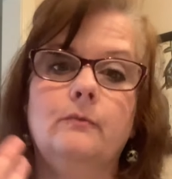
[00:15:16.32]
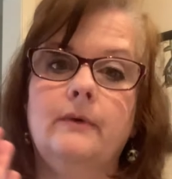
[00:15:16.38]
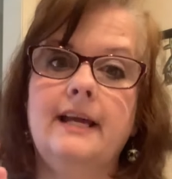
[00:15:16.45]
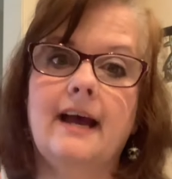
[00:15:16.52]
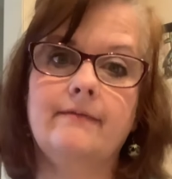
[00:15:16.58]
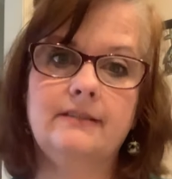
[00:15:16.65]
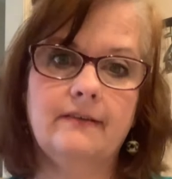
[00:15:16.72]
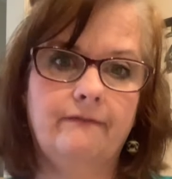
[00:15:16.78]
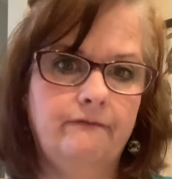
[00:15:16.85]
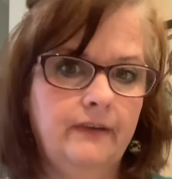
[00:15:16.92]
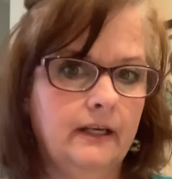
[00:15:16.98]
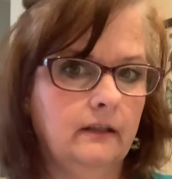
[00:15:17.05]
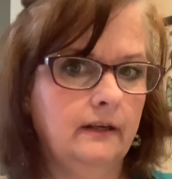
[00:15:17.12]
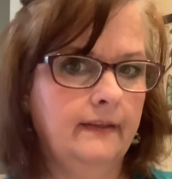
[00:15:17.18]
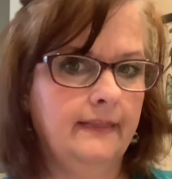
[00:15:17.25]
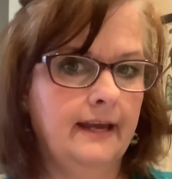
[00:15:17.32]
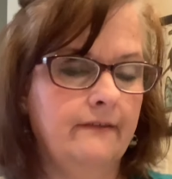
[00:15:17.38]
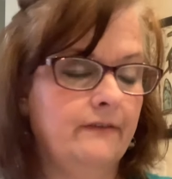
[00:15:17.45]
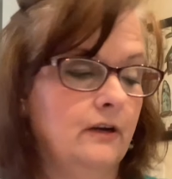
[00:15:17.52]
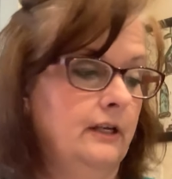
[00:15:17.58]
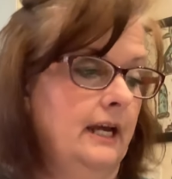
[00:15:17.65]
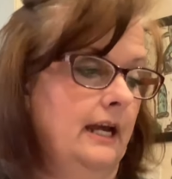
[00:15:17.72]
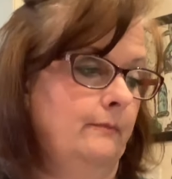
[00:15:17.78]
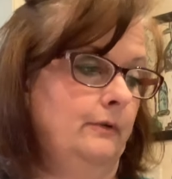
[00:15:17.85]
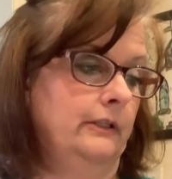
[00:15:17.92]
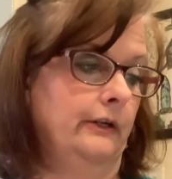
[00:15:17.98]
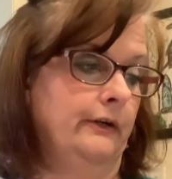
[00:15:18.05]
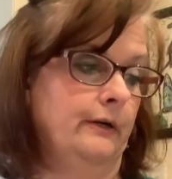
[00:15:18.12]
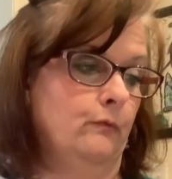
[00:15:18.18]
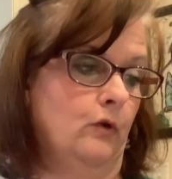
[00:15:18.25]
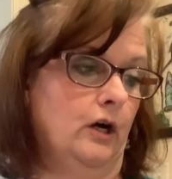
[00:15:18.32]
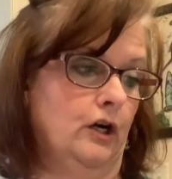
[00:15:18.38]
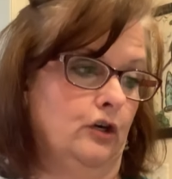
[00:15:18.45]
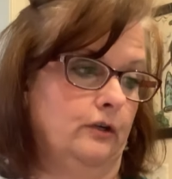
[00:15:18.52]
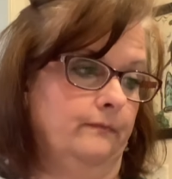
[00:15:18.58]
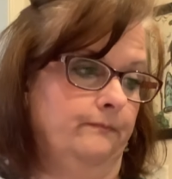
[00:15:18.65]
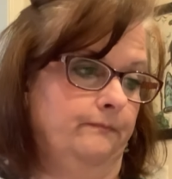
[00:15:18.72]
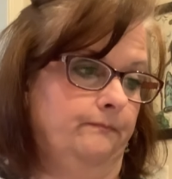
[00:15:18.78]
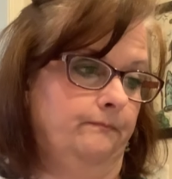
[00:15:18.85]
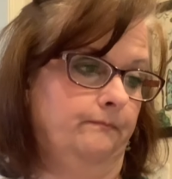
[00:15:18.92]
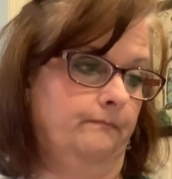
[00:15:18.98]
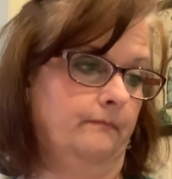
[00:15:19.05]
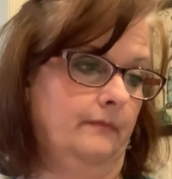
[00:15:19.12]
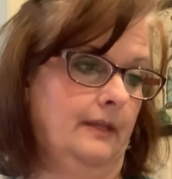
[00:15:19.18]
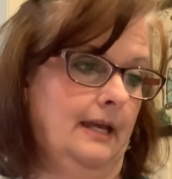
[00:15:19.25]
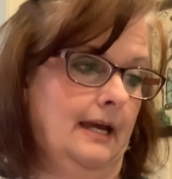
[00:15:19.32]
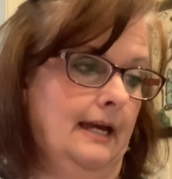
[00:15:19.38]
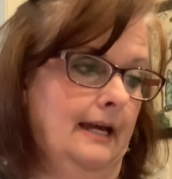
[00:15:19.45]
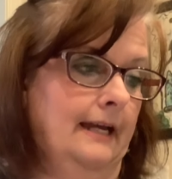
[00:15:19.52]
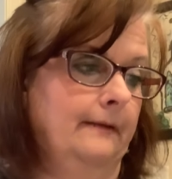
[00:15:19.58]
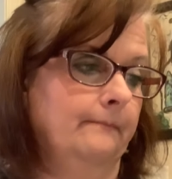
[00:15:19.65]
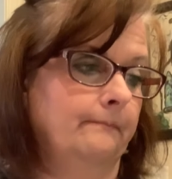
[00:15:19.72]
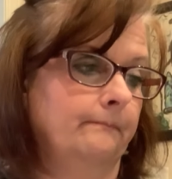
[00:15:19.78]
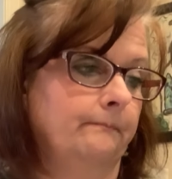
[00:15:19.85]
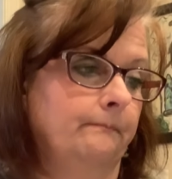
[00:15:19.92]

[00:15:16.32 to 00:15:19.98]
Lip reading: we have to fill in that vocabulary word. Okay?